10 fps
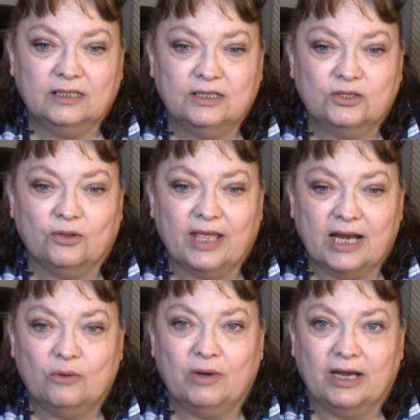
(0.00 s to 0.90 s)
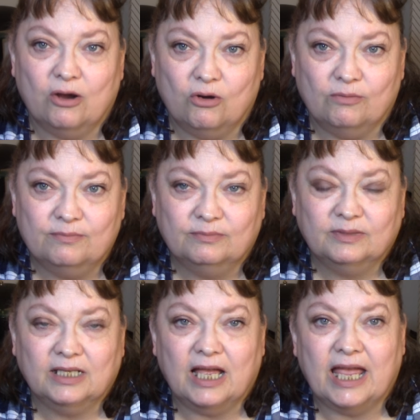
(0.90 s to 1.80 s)
so then I went home
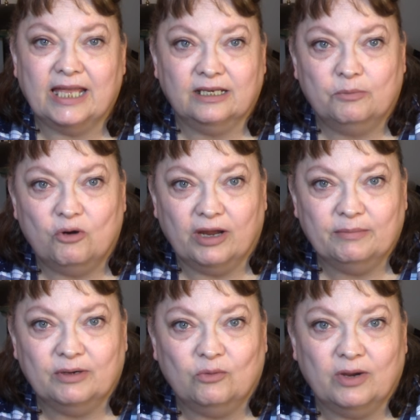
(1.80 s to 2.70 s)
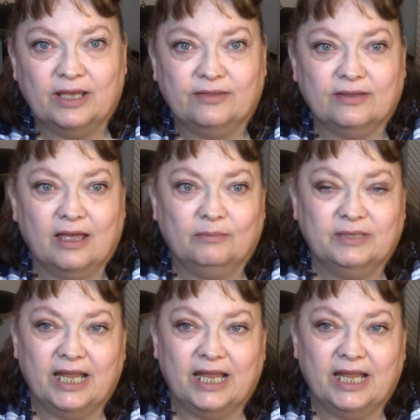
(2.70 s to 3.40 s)
I had an appointment with um,